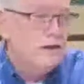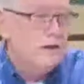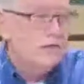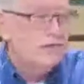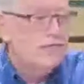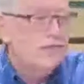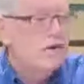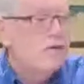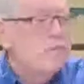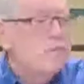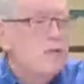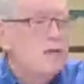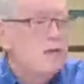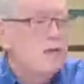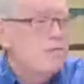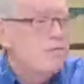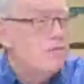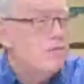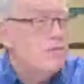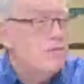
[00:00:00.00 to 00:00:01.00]
ask, very
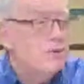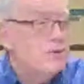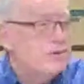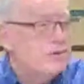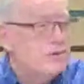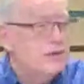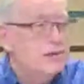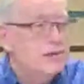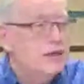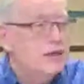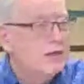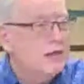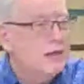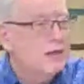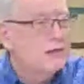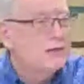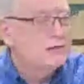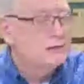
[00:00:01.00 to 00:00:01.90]
meaningful question to ask.